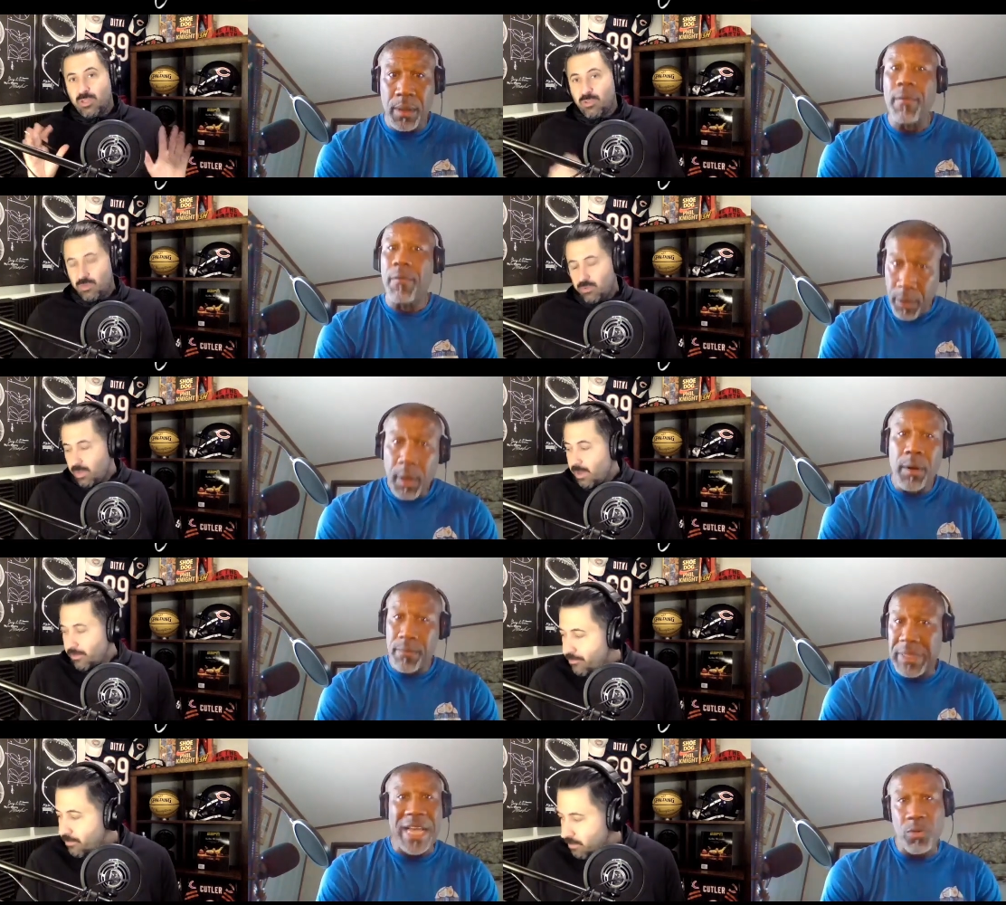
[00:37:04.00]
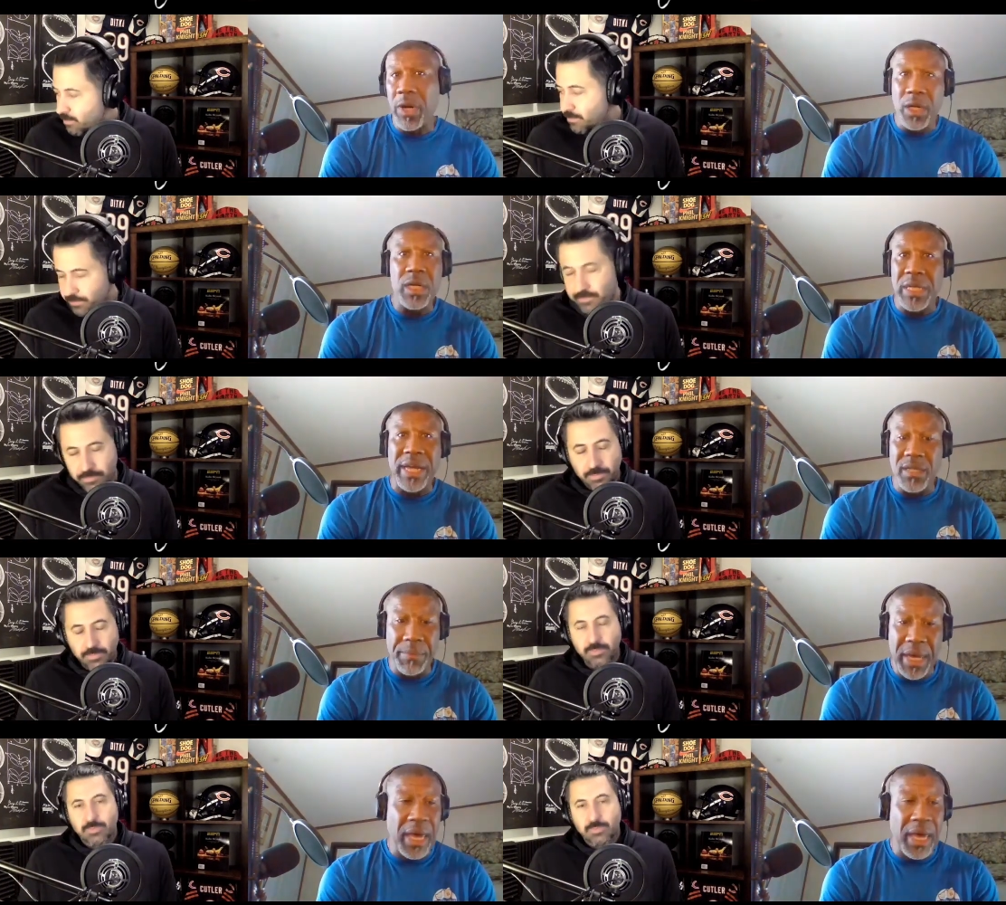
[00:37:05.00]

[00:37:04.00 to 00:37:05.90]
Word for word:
Speaker 1: two. Yeah. That's what it looks like to me.